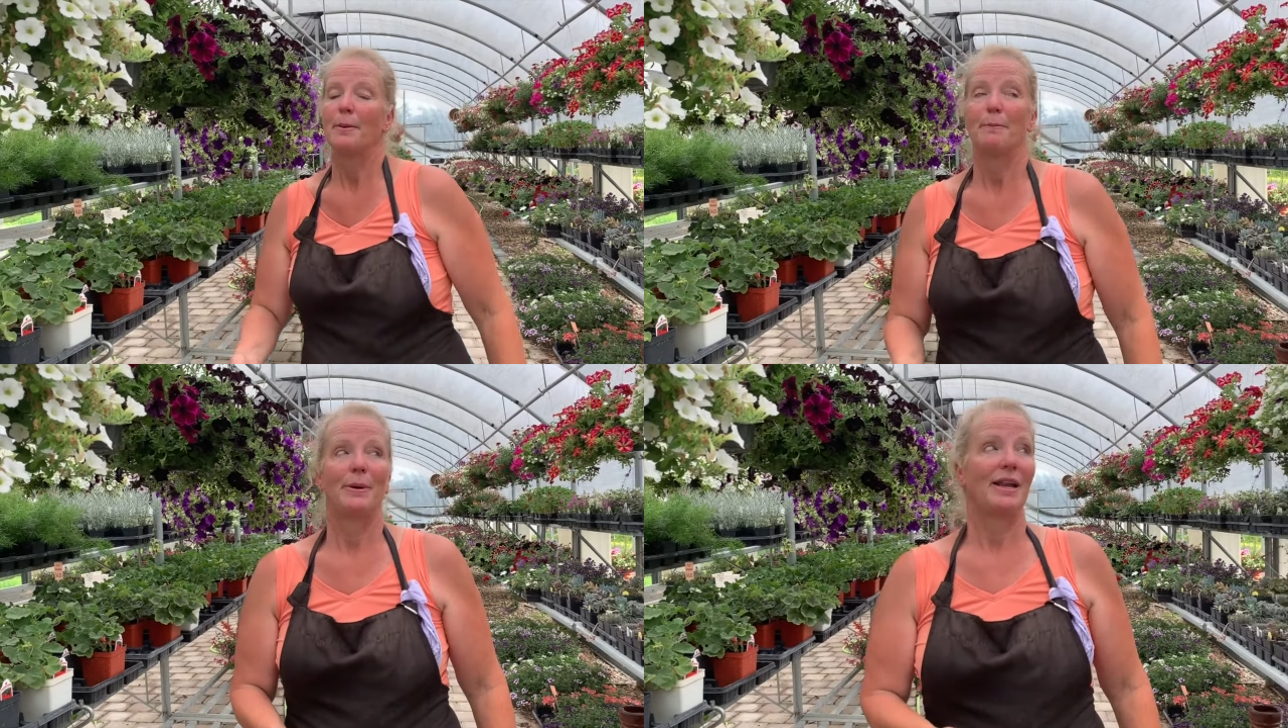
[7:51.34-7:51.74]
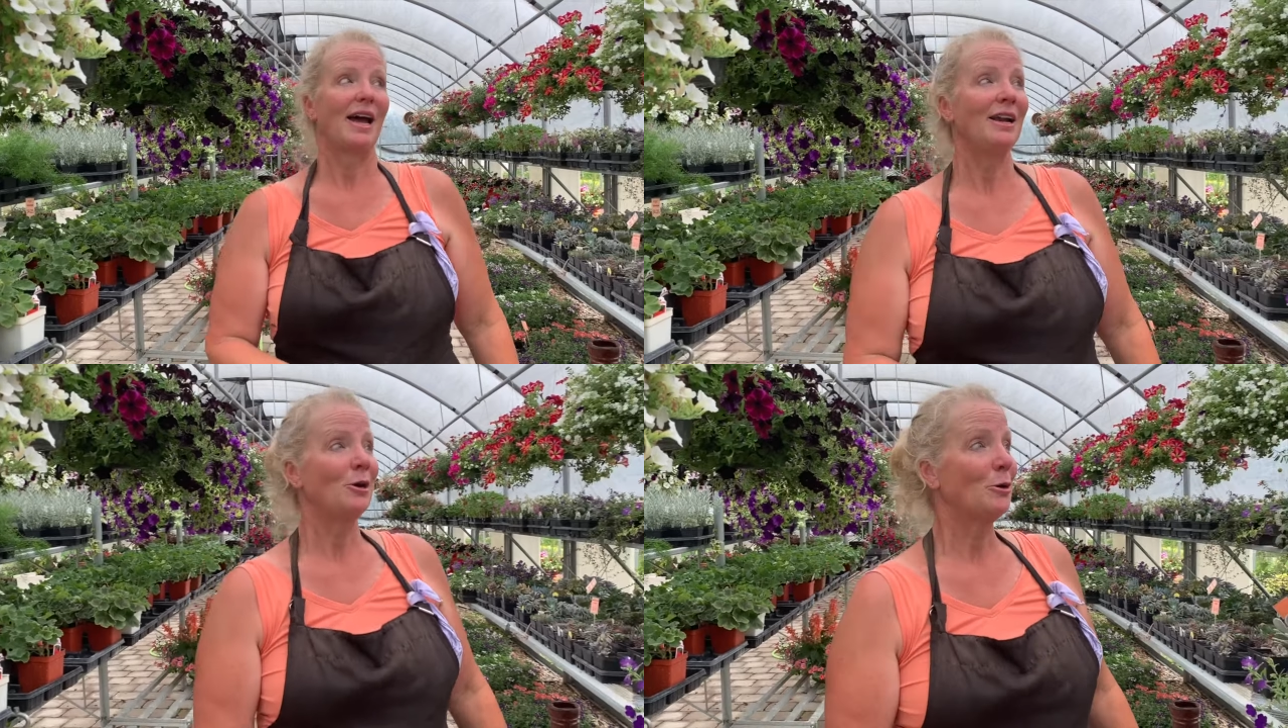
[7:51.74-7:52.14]
But
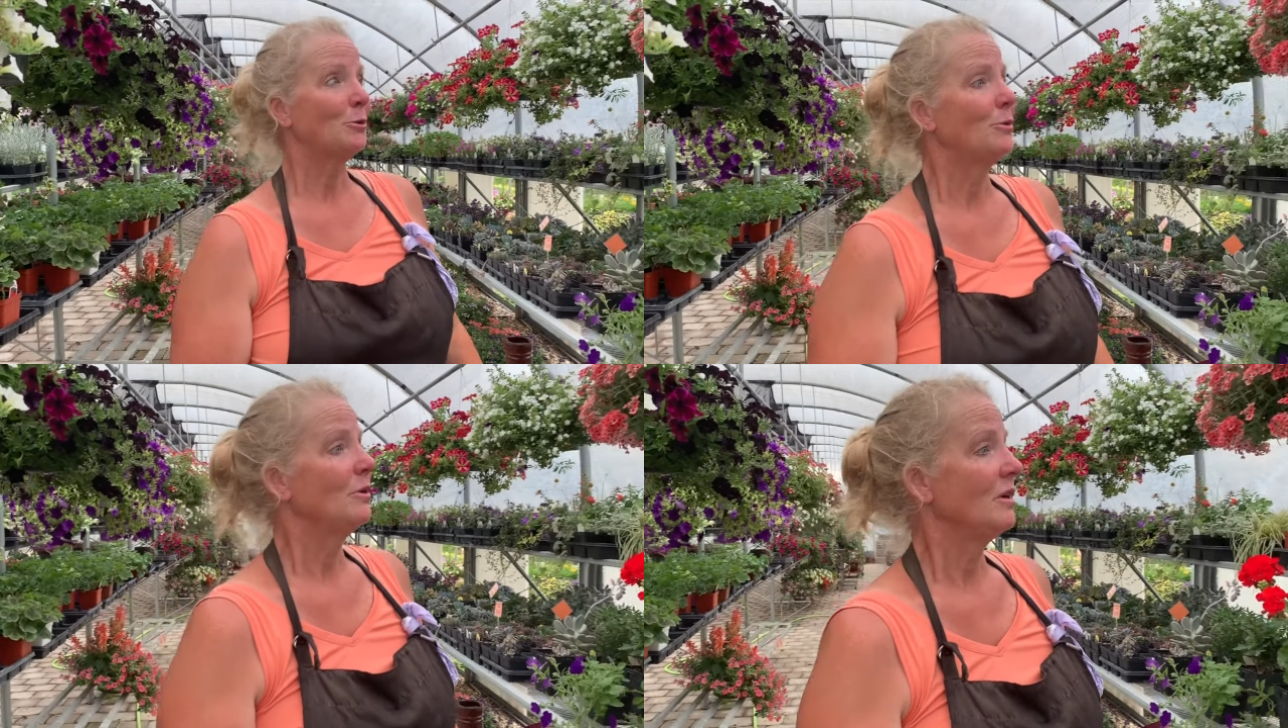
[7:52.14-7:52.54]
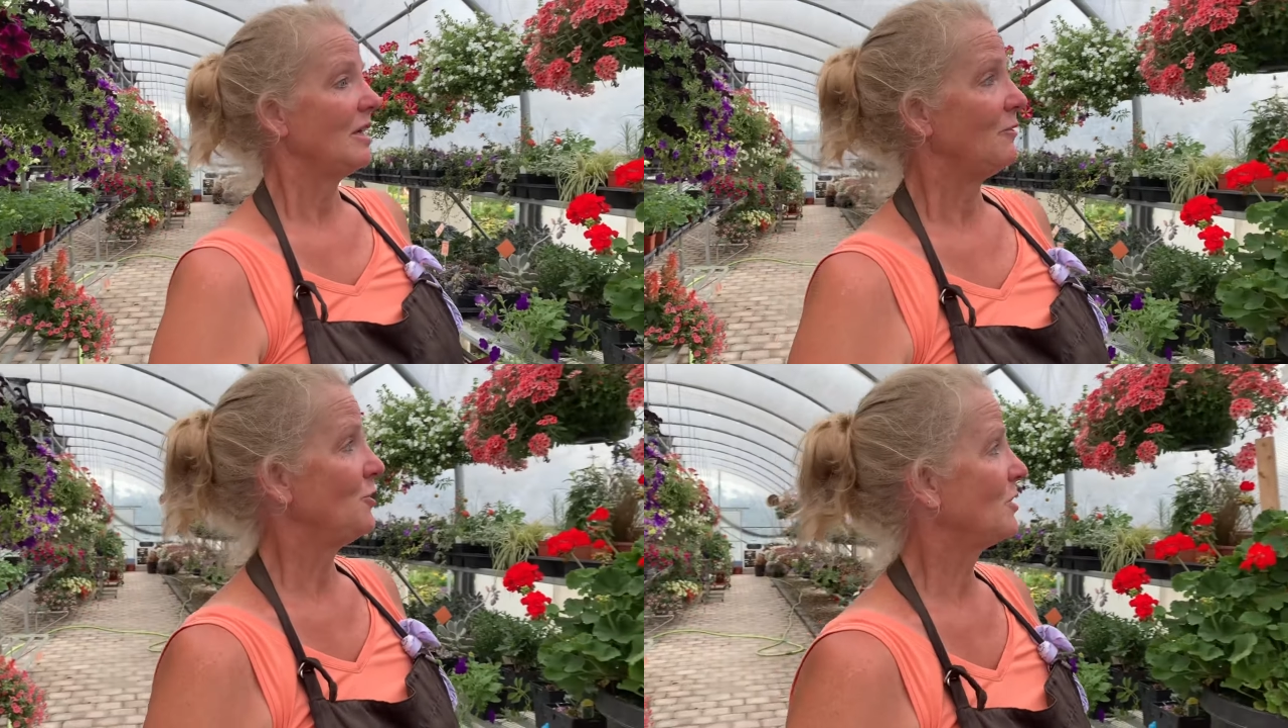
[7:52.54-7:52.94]
I know
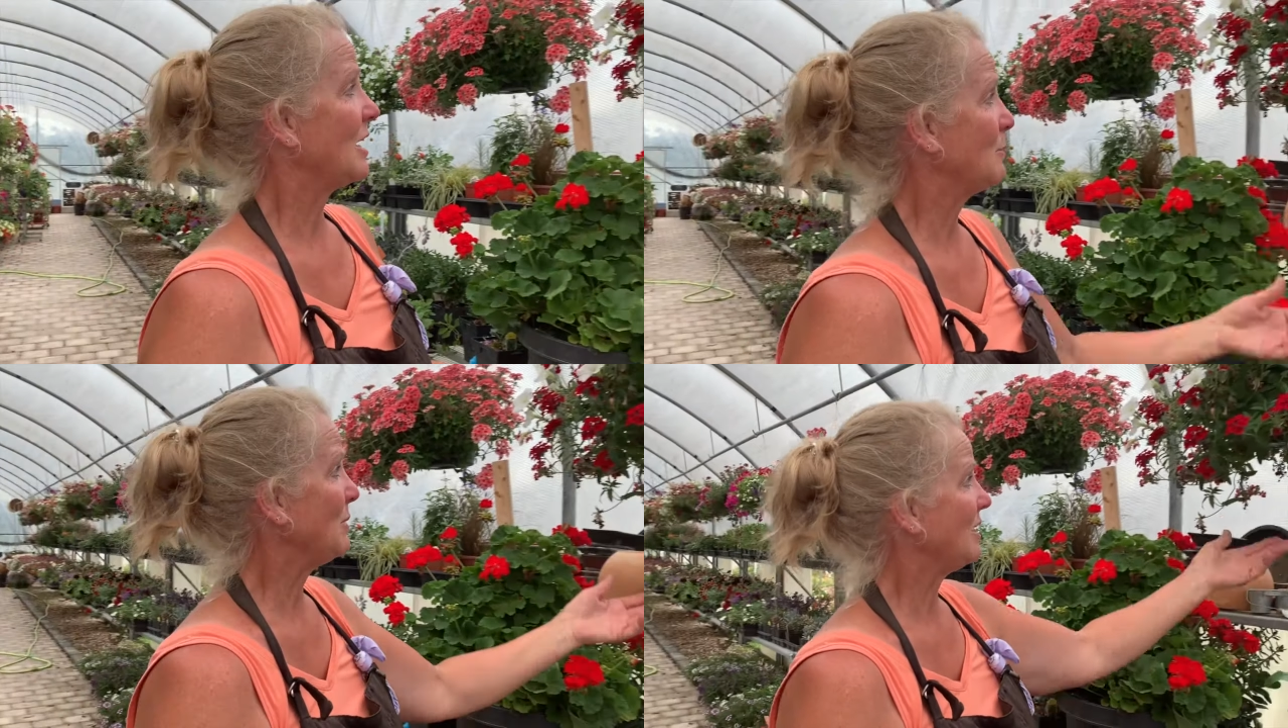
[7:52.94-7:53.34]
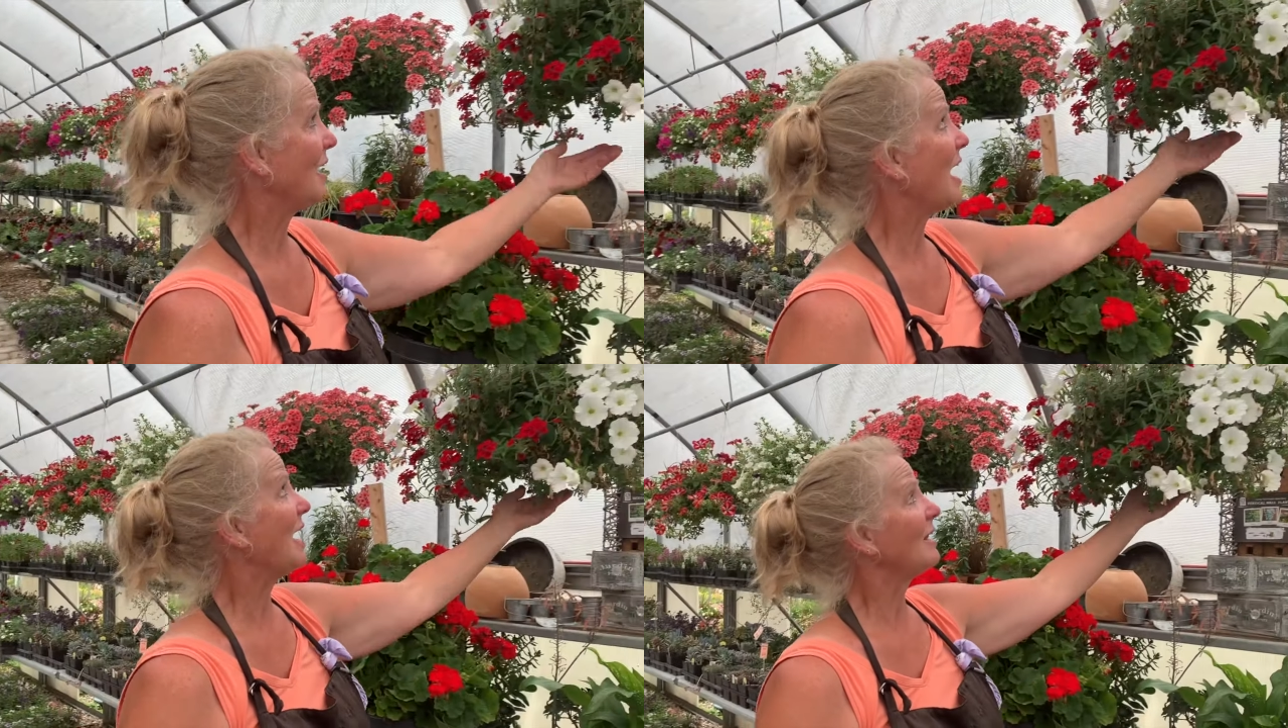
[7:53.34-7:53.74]
if you're like me, I